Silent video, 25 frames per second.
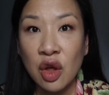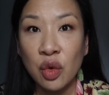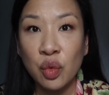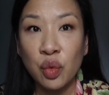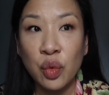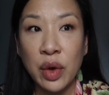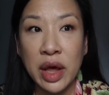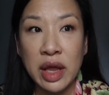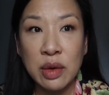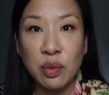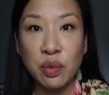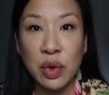
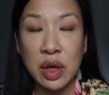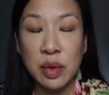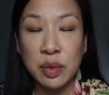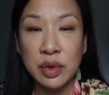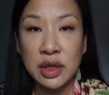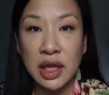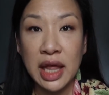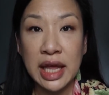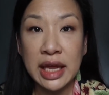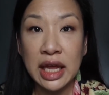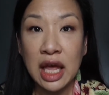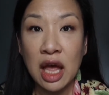when we
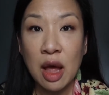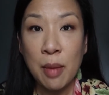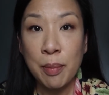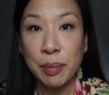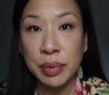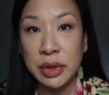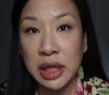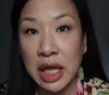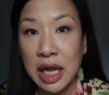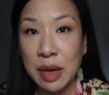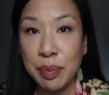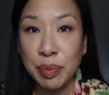would like
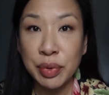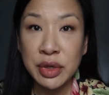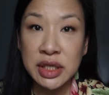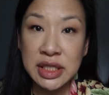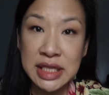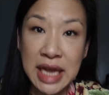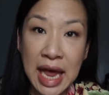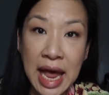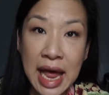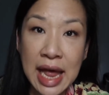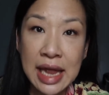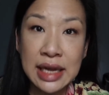play
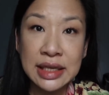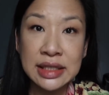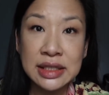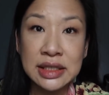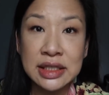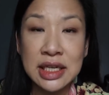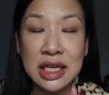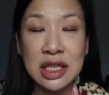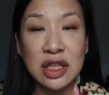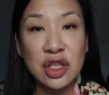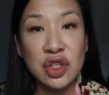pretend in